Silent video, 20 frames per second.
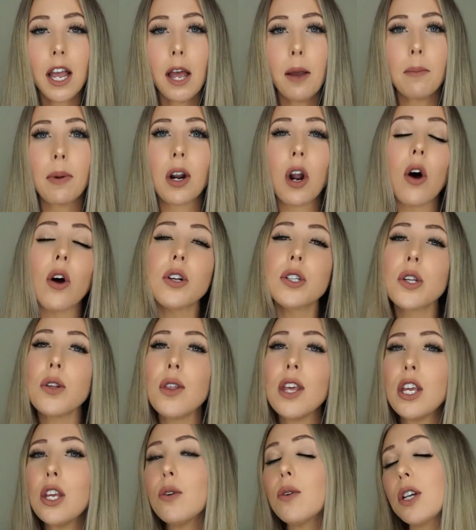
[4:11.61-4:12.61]
but also
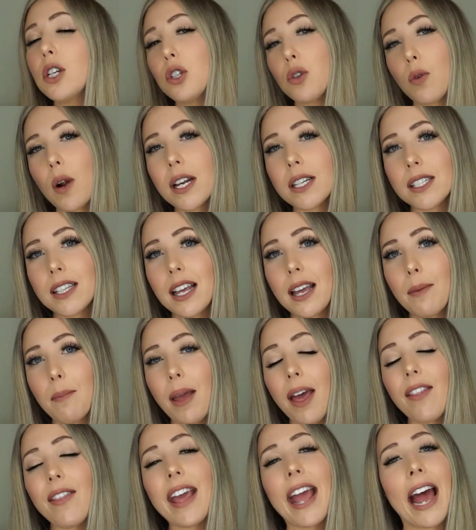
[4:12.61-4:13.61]
that you can trust them
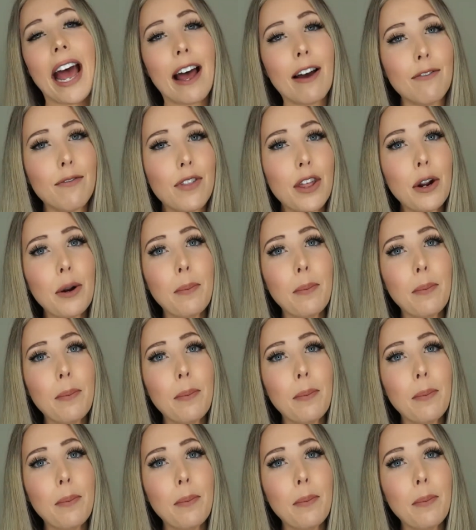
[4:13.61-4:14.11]
and they have